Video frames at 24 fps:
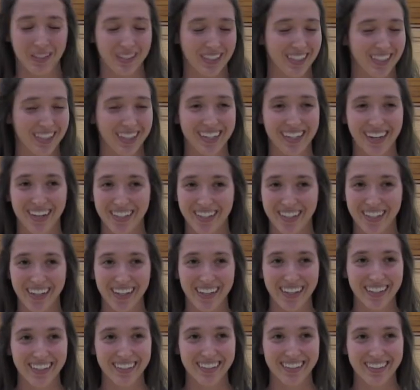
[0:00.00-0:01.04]
just a
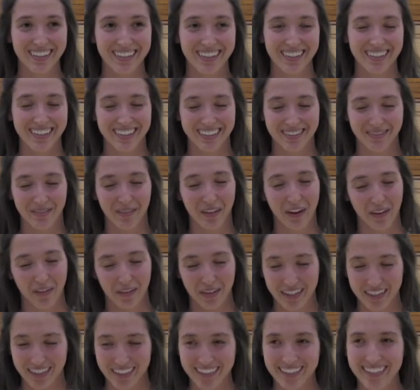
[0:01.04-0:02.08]
concussion.
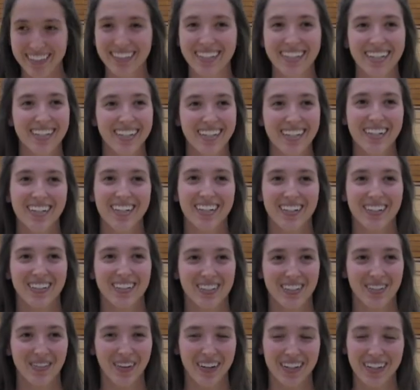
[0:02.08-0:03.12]
Fairfield. It
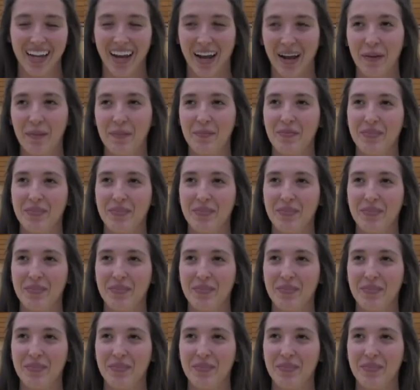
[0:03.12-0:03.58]
was a fun game.